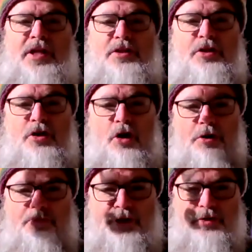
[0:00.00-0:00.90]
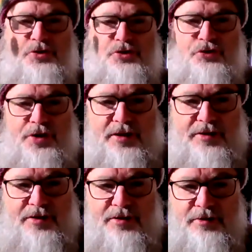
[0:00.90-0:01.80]
Let God be your
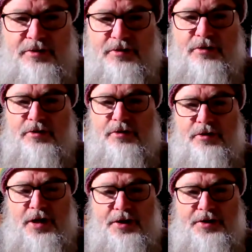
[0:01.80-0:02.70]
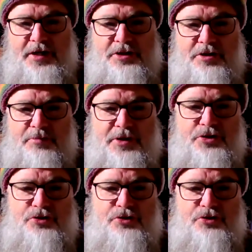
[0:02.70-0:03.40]
strength. You don't need to be